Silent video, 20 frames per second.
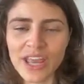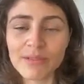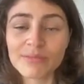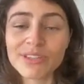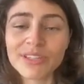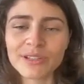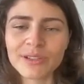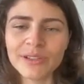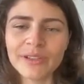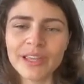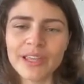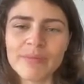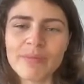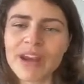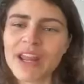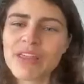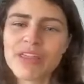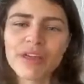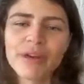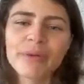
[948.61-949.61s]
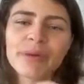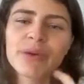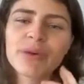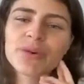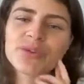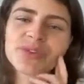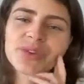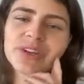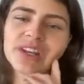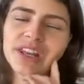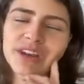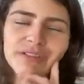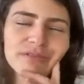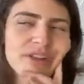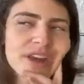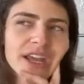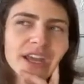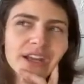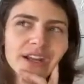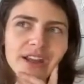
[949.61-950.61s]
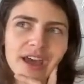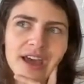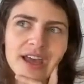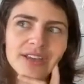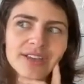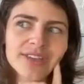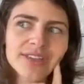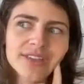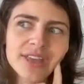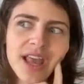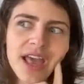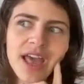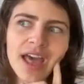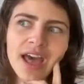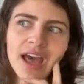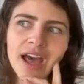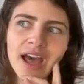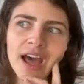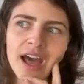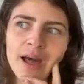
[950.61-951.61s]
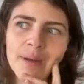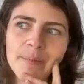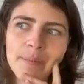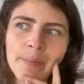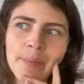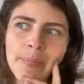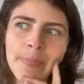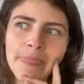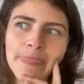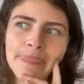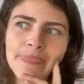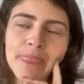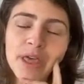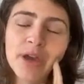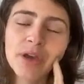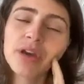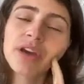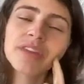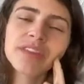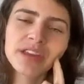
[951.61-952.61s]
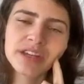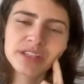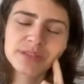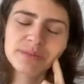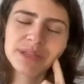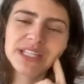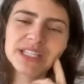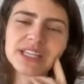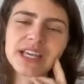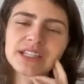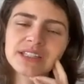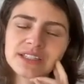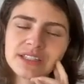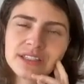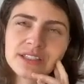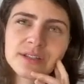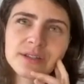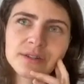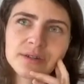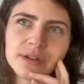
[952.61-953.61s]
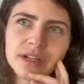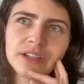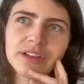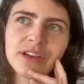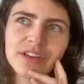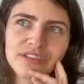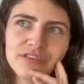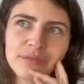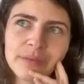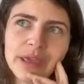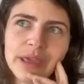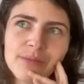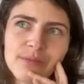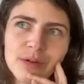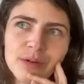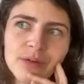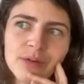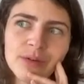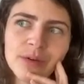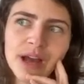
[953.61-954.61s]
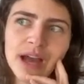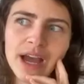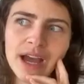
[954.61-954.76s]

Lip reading: Absolutely. But I think we also need to recognise the hurt that has been done to a lot of people